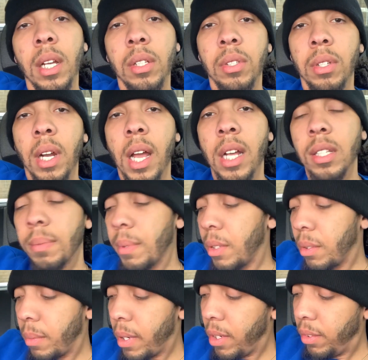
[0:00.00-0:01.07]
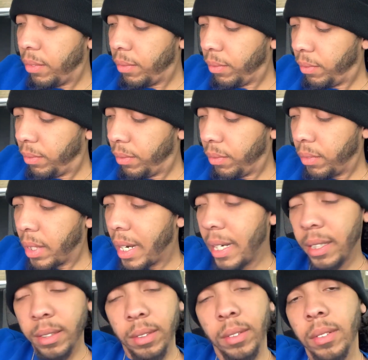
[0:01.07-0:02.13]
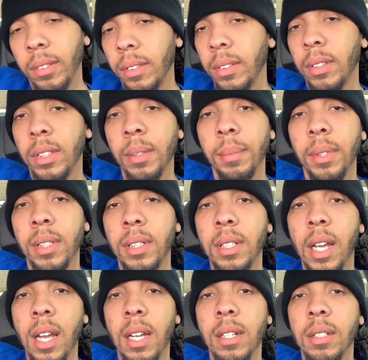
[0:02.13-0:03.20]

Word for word: to the hospital, bro. Right. Simple as that.